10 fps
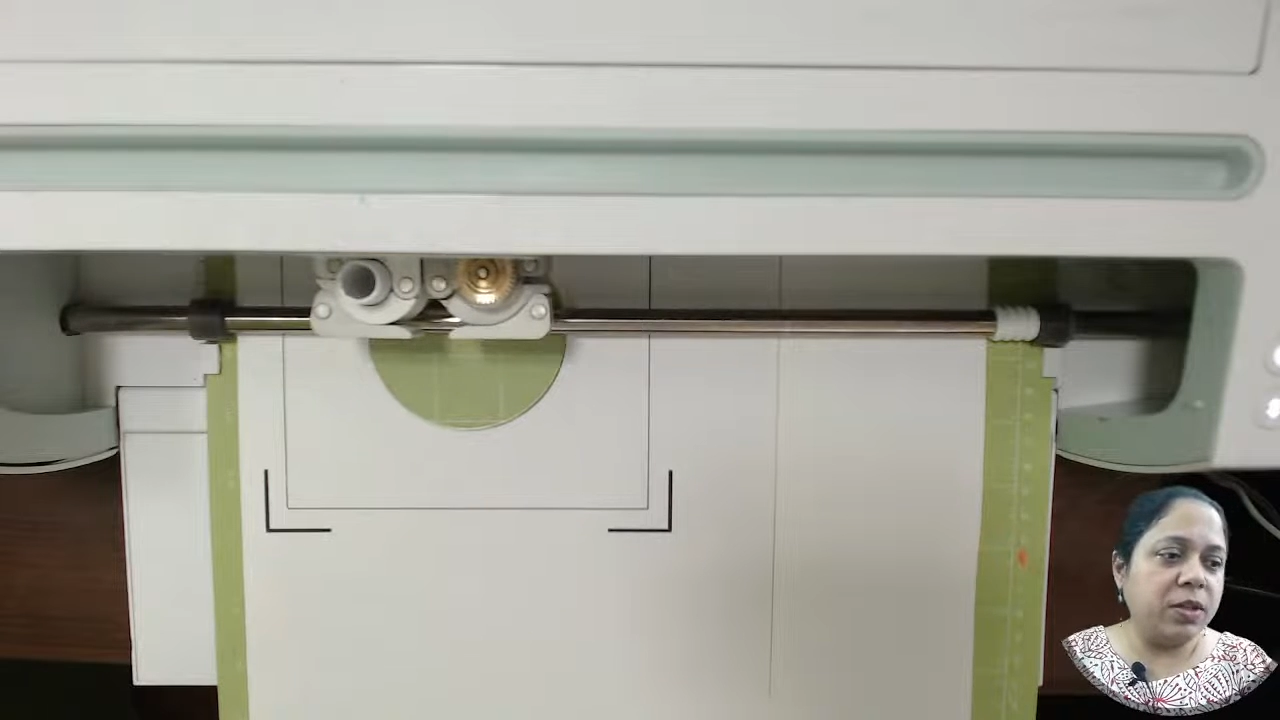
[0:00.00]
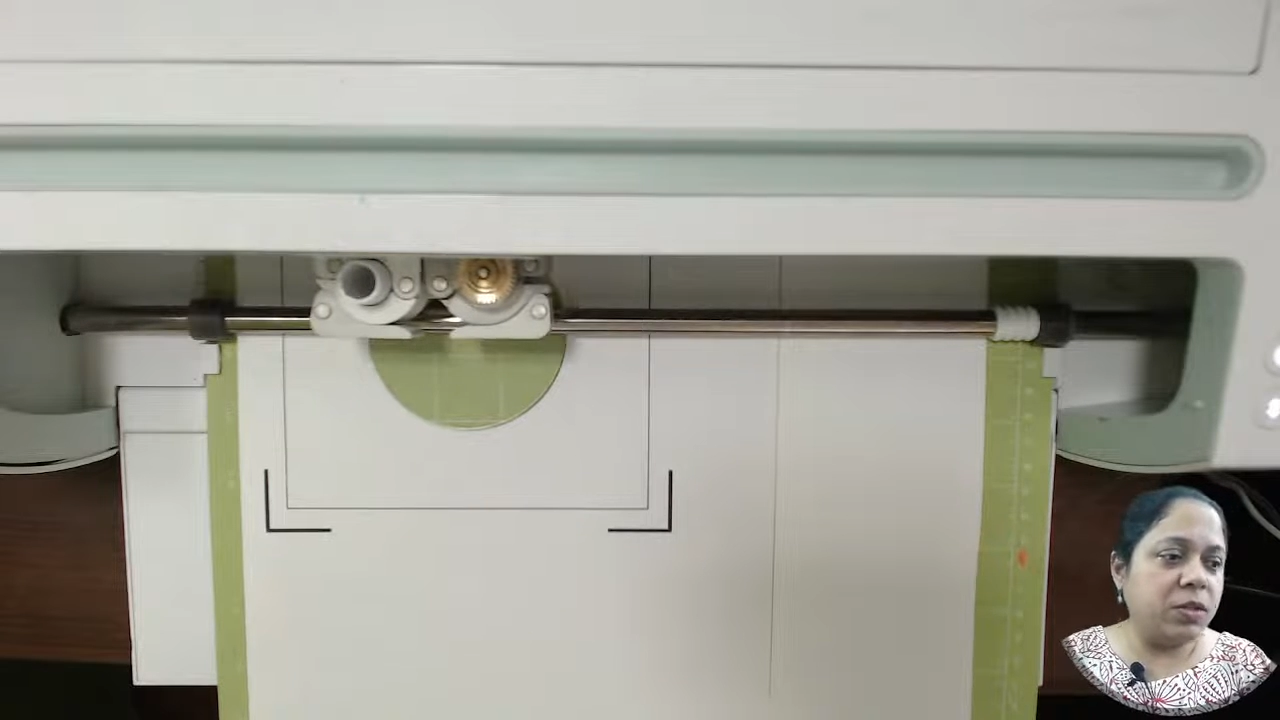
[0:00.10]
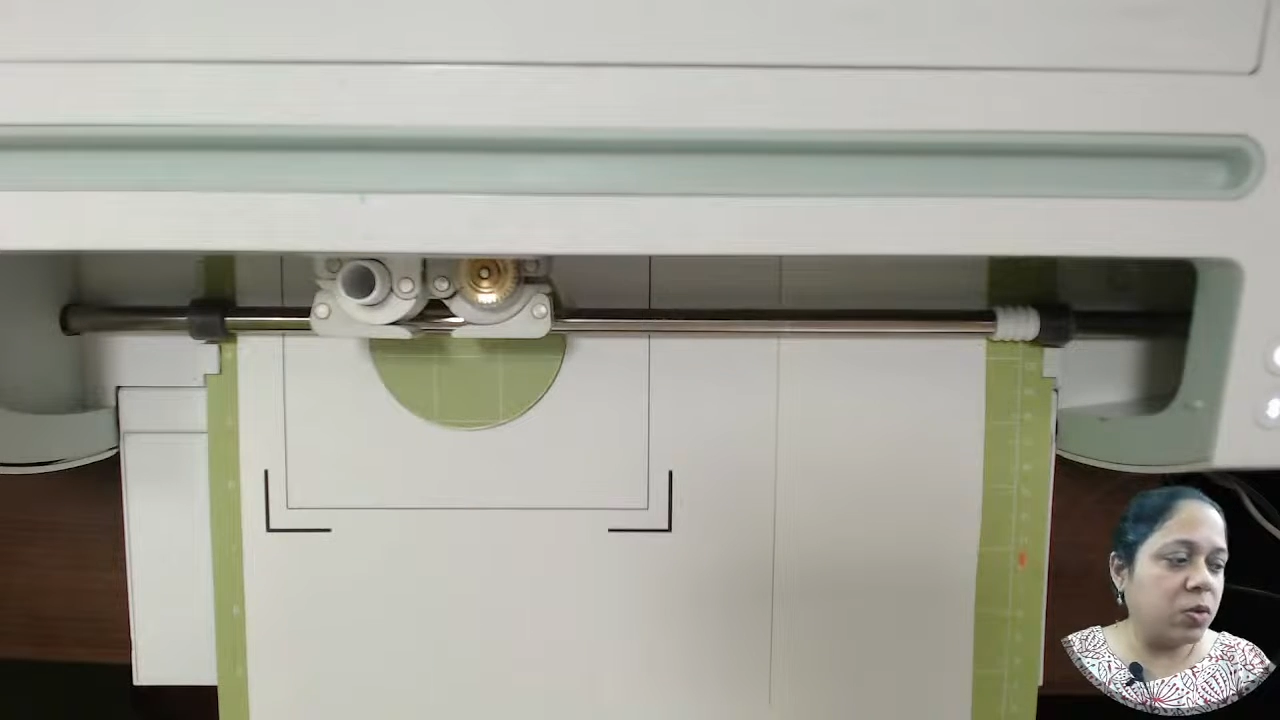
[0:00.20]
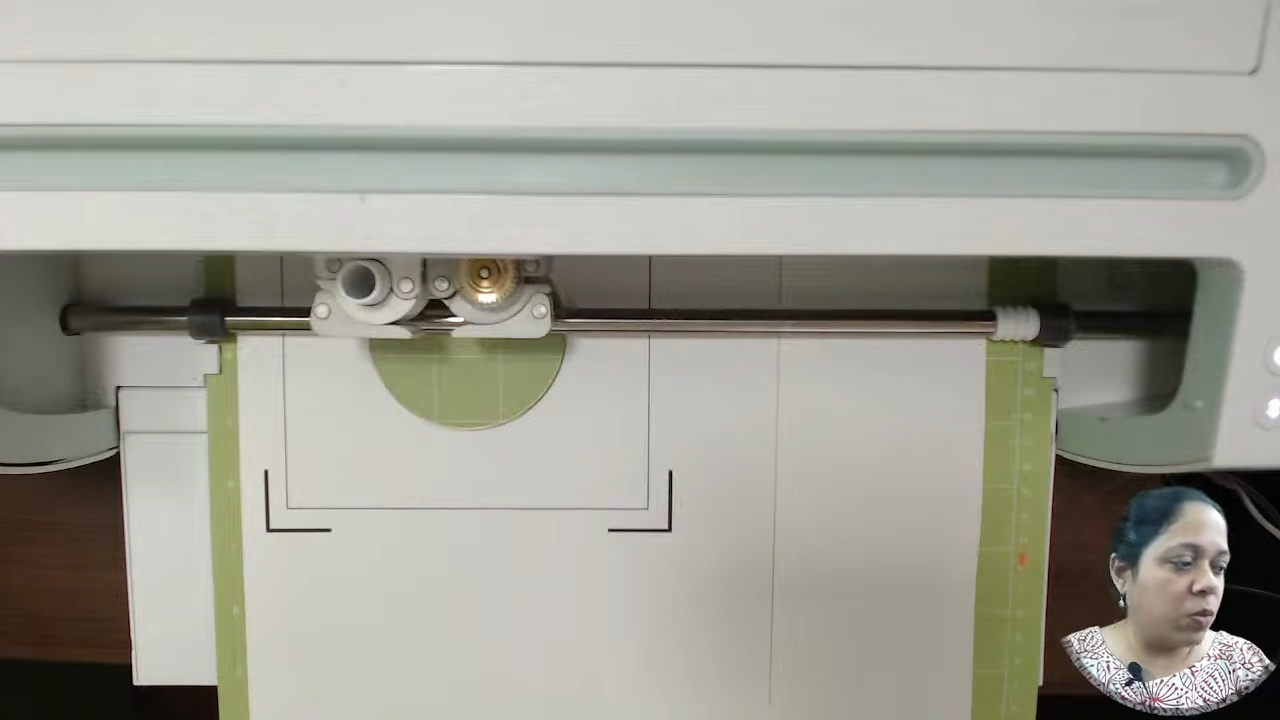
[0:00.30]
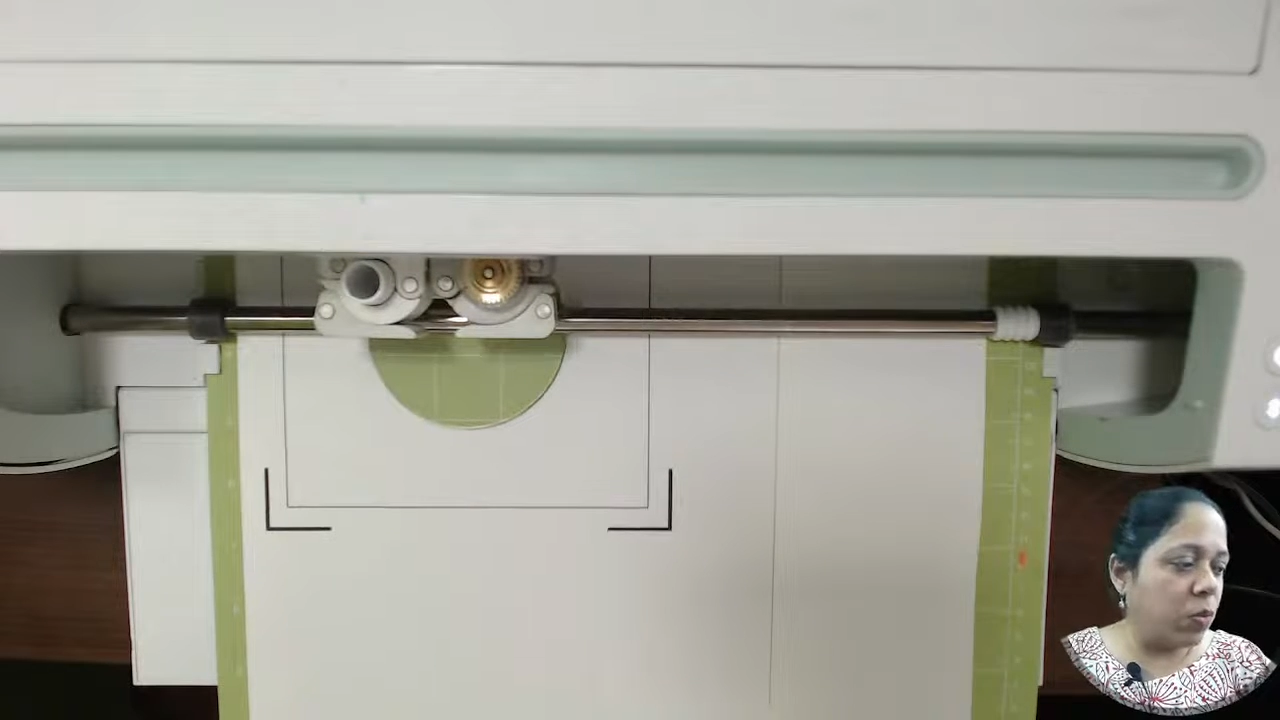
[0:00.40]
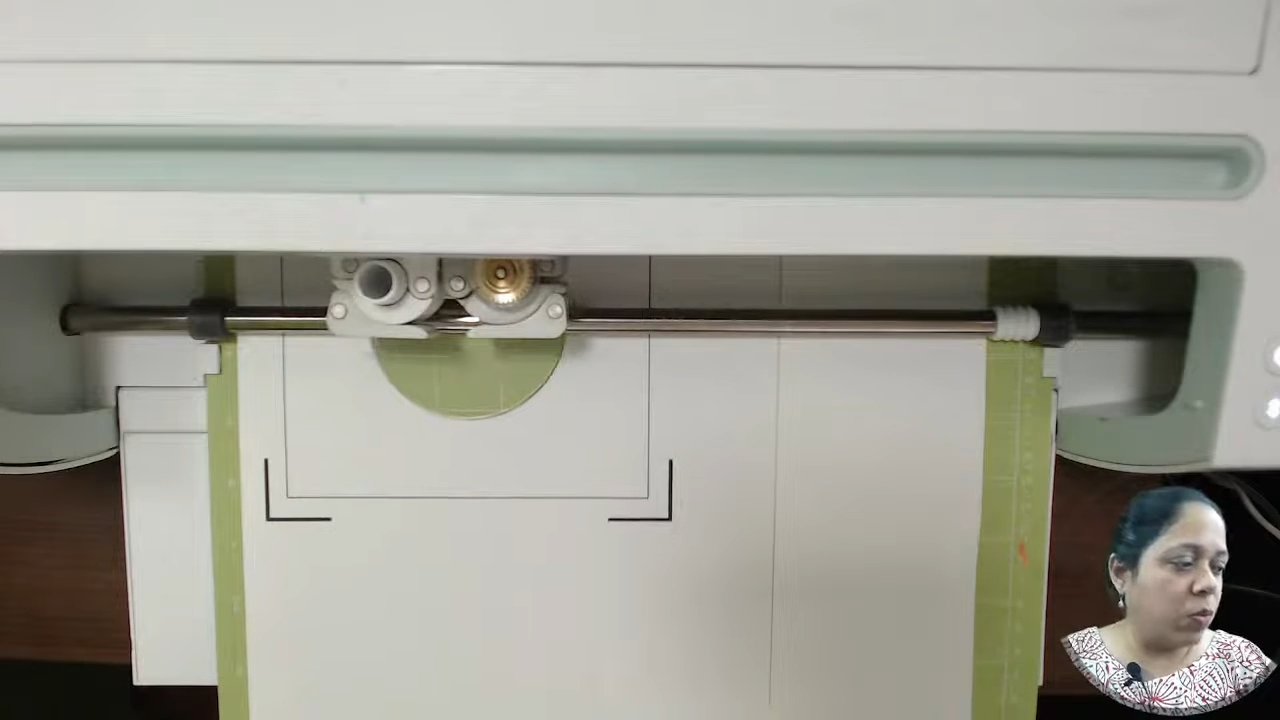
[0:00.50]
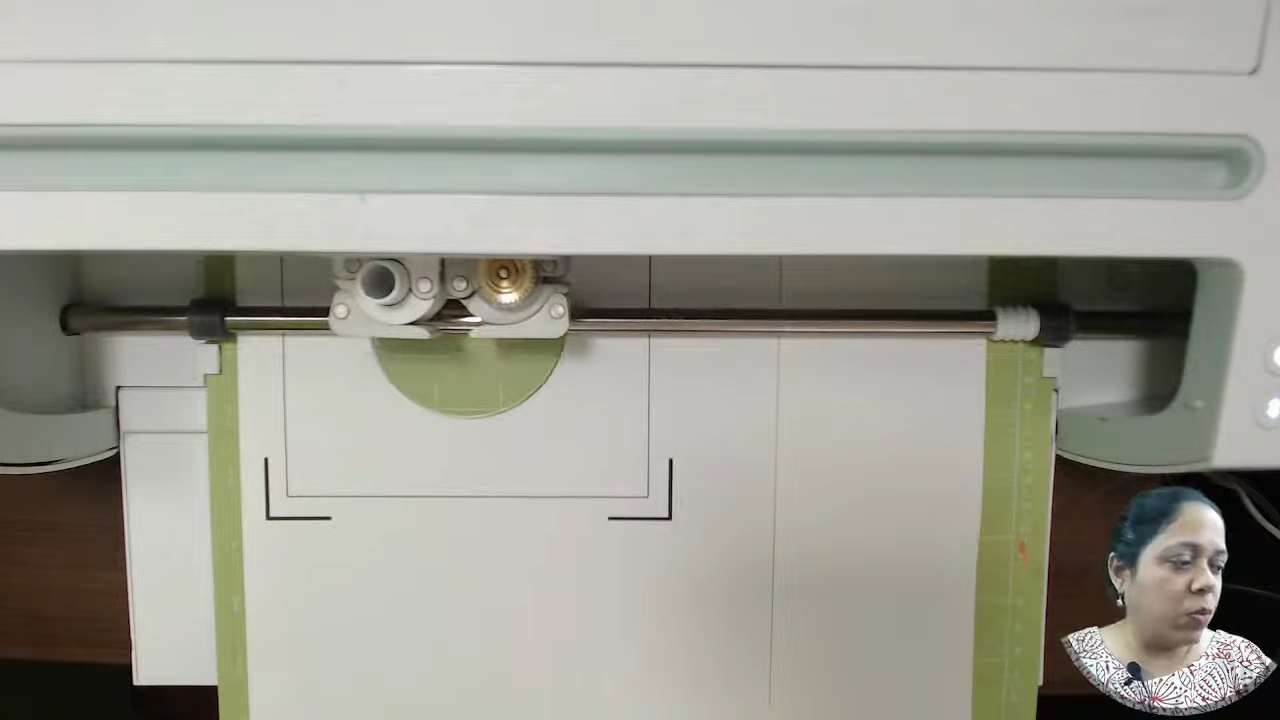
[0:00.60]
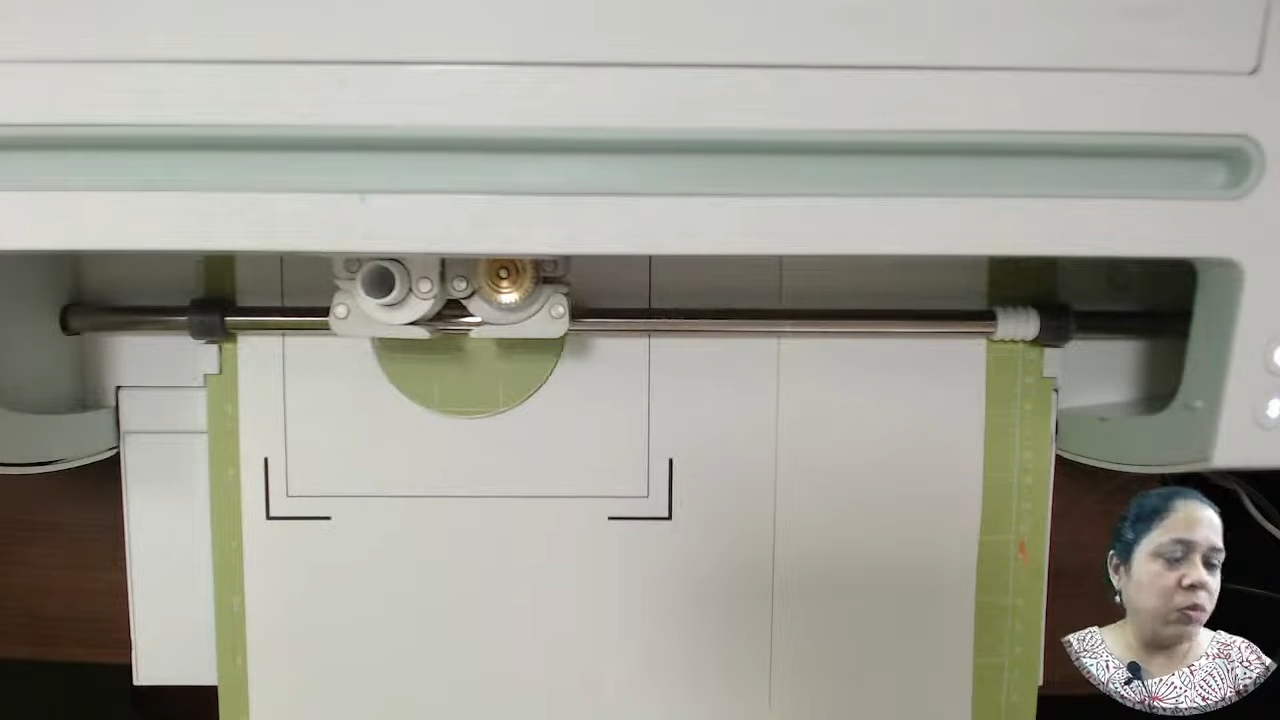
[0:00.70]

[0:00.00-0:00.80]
So